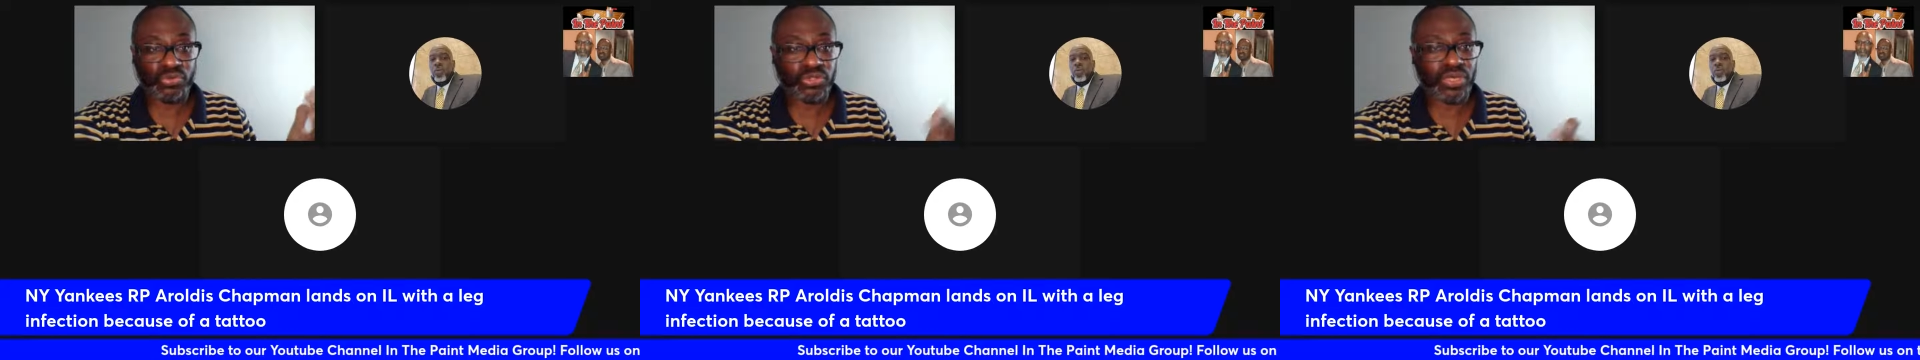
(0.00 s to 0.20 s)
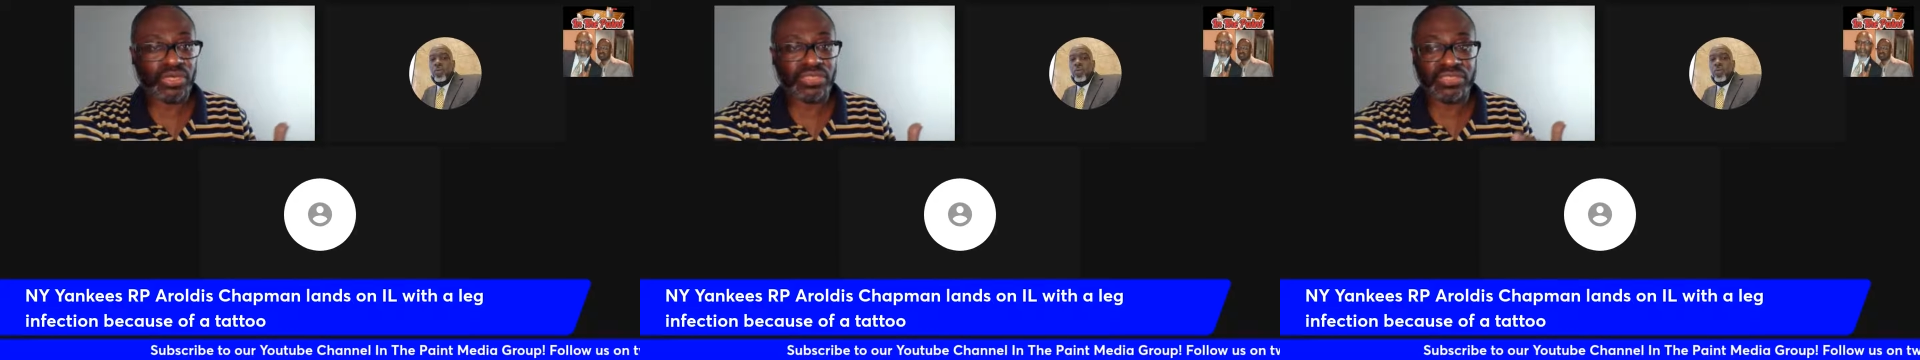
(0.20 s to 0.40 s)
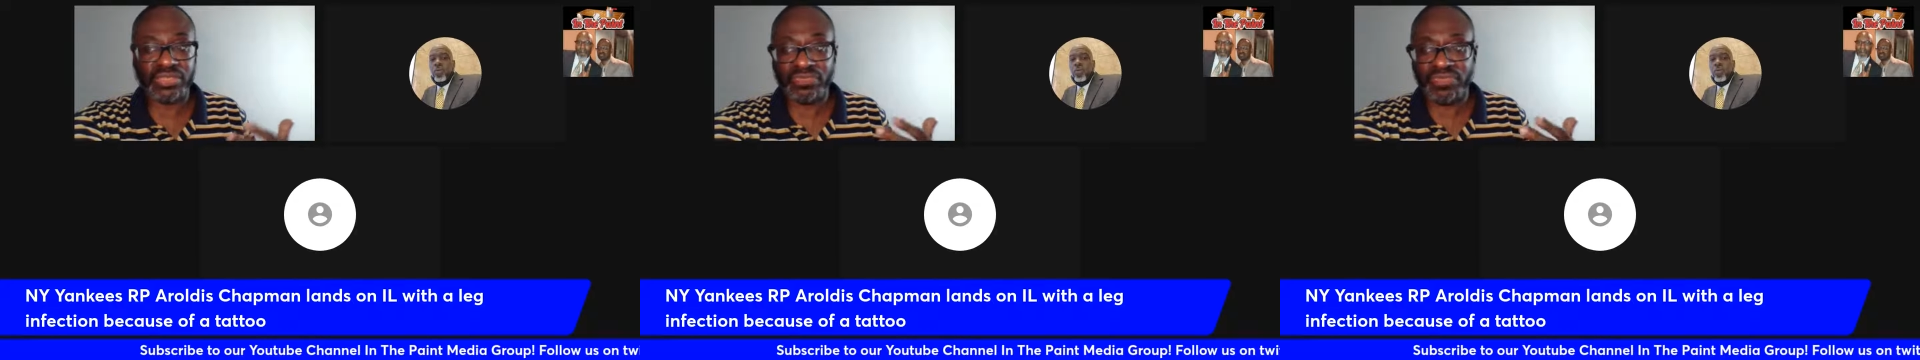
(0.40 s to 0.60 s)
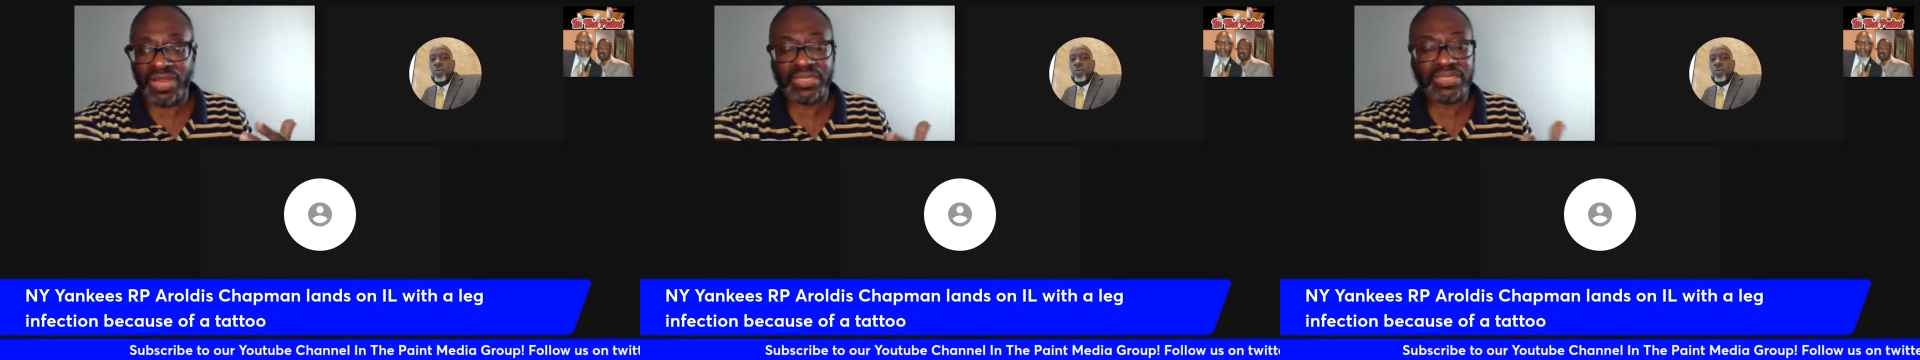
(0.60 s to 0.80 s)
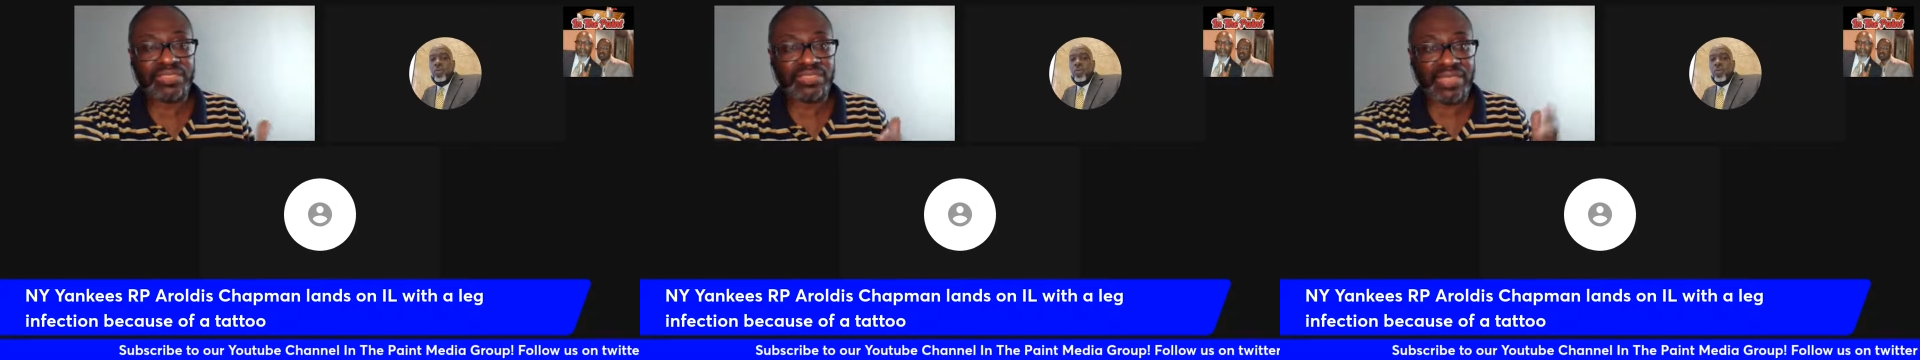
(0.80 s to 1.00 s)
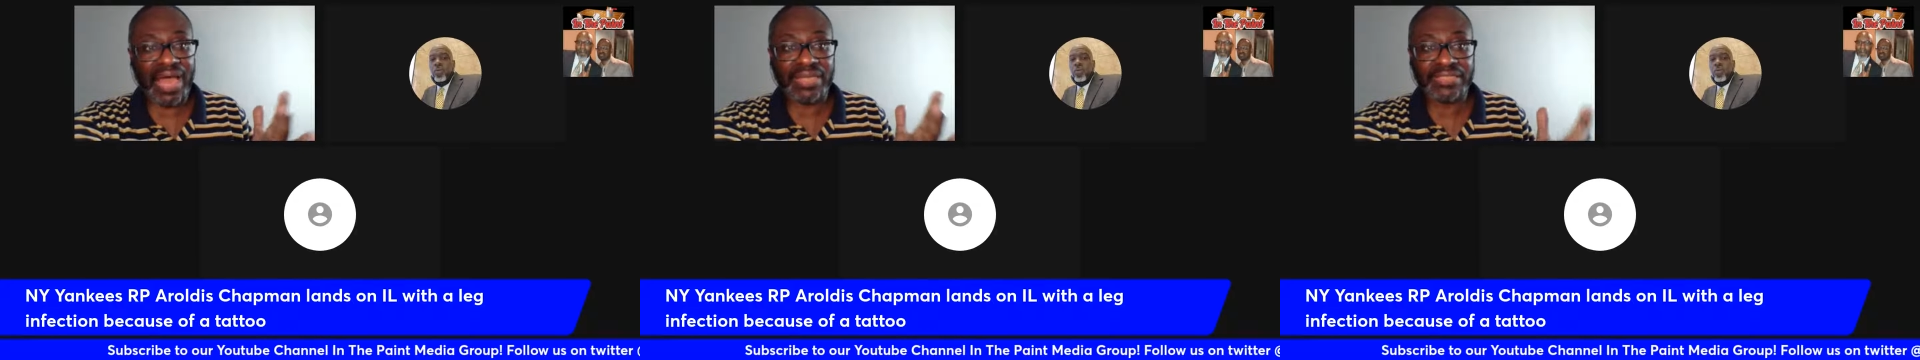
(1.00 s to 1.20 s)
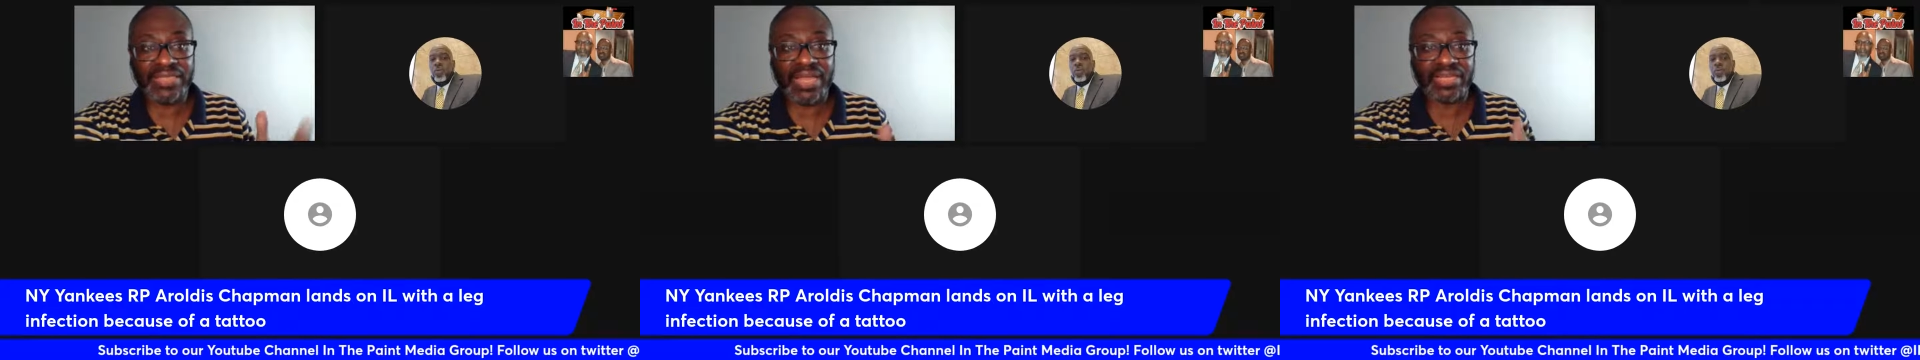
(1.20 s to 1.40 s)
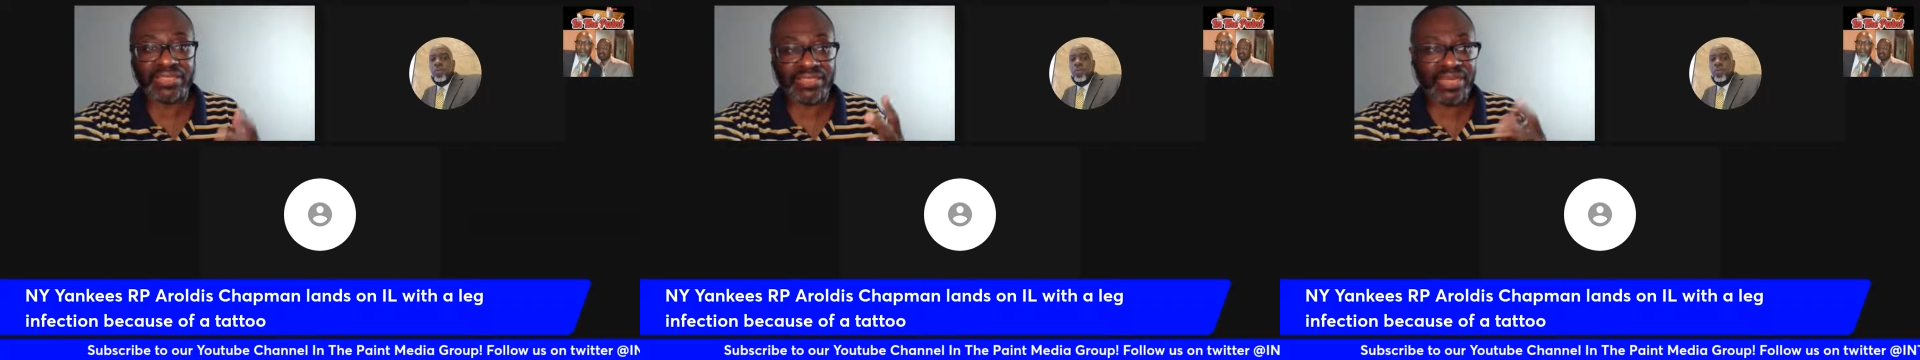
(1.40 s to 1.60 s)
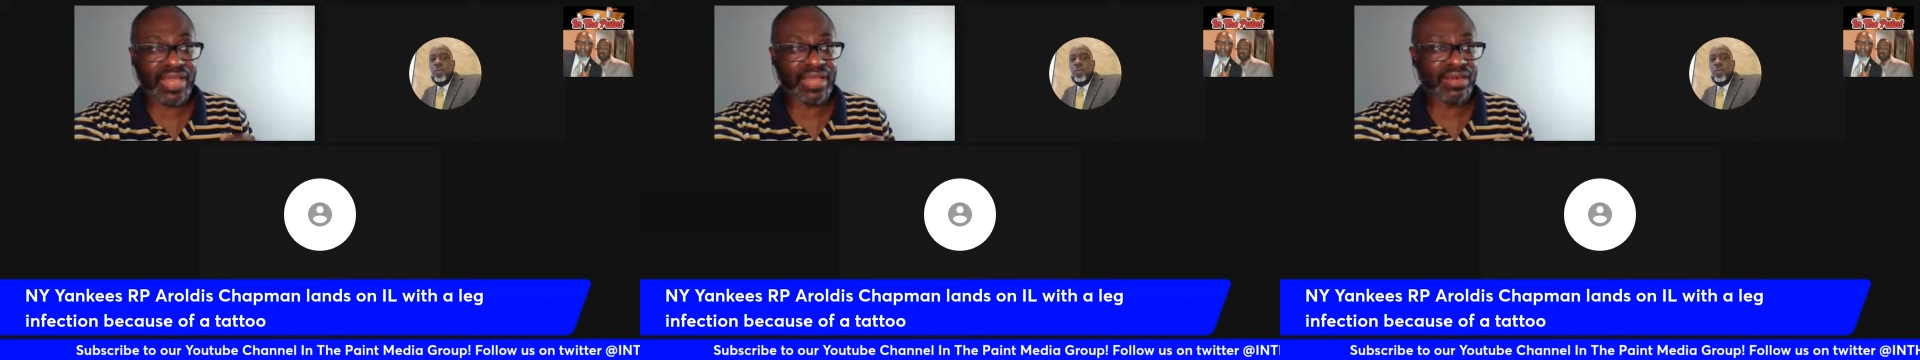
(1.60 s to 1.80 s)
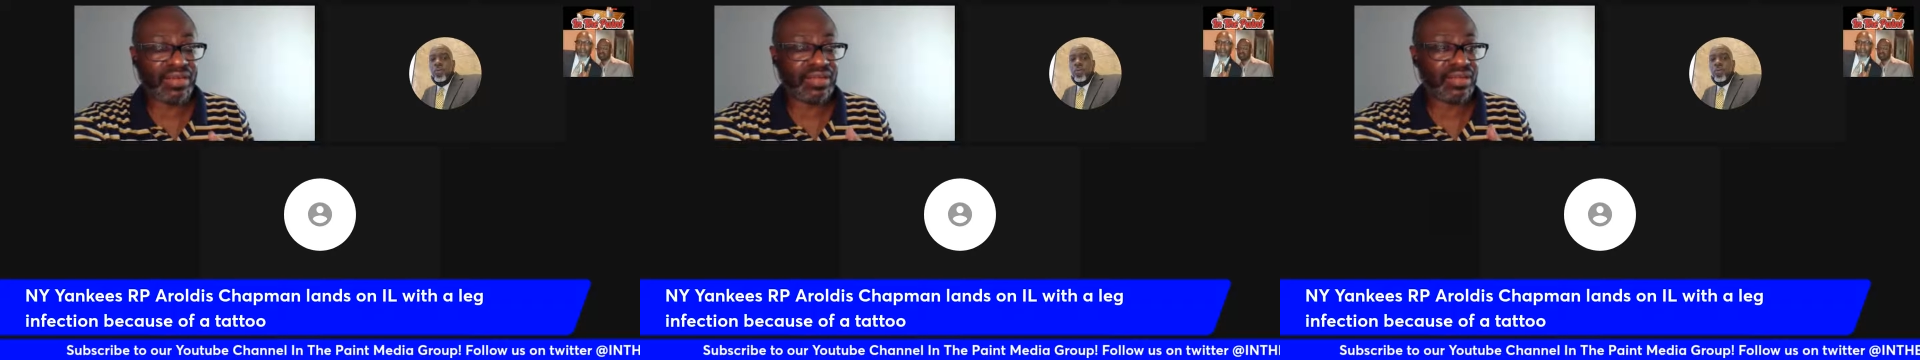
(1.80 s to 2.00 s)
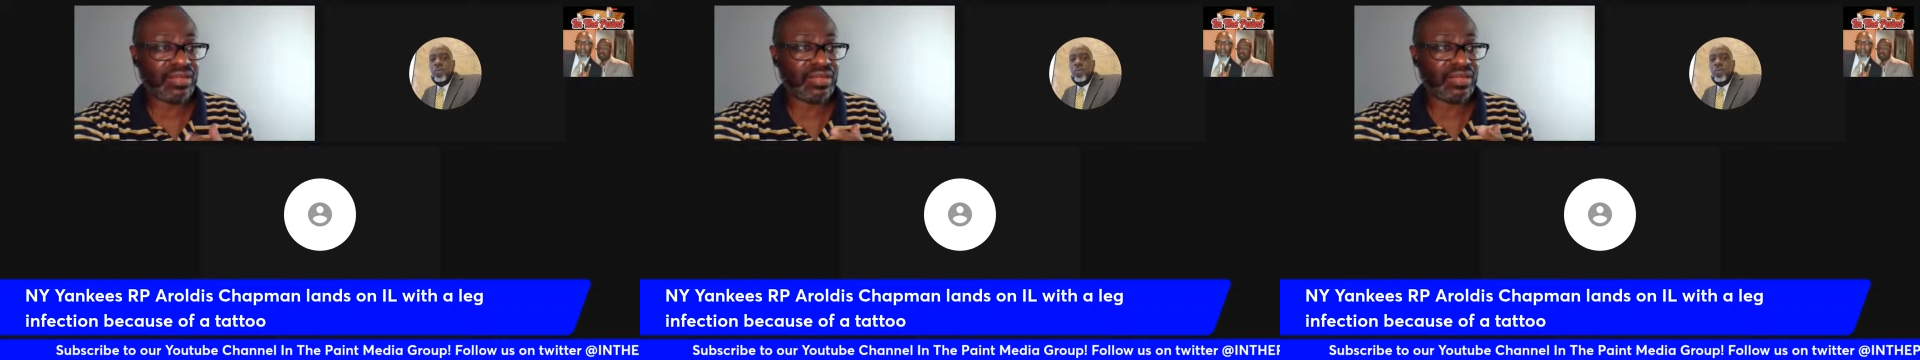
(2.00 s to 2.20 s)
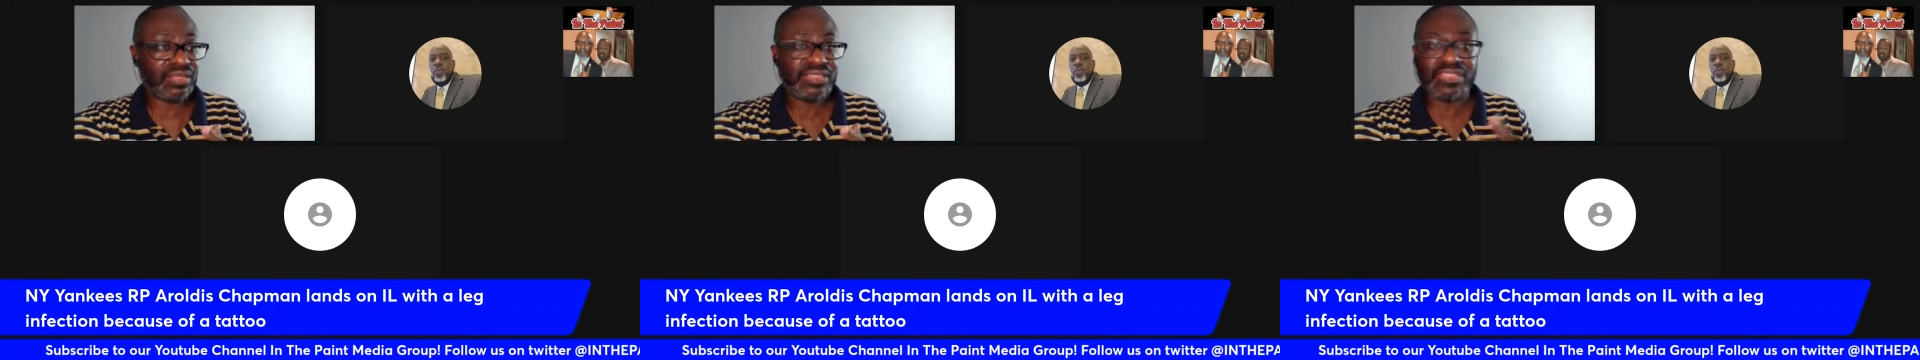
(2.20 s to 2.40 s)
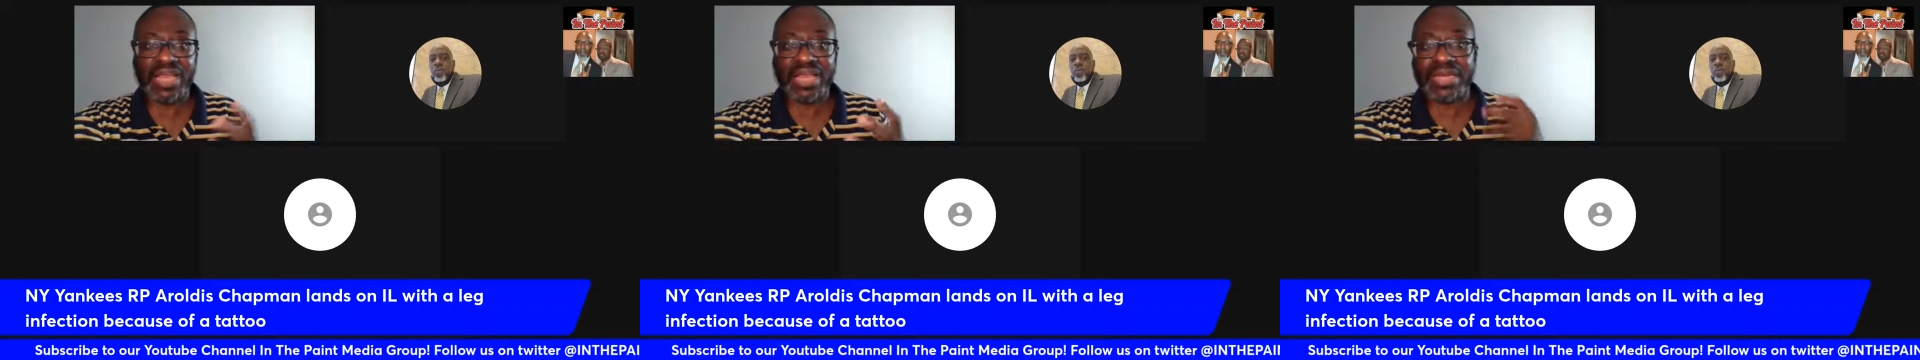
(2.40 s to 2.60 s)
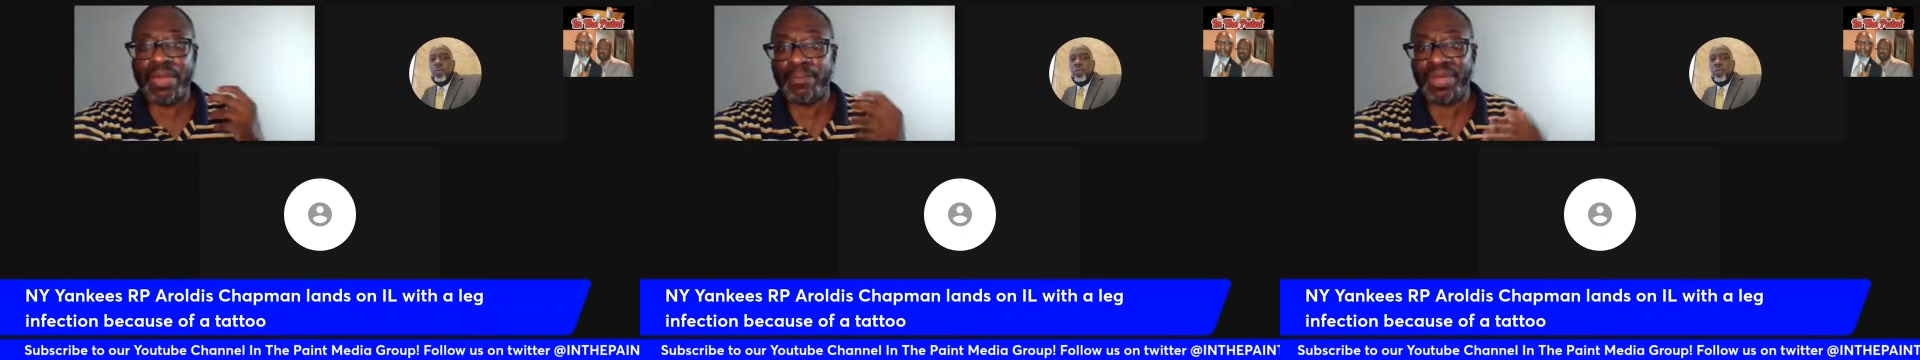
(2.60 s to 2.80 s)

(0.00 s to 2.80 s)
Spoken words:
going to develop. He's got that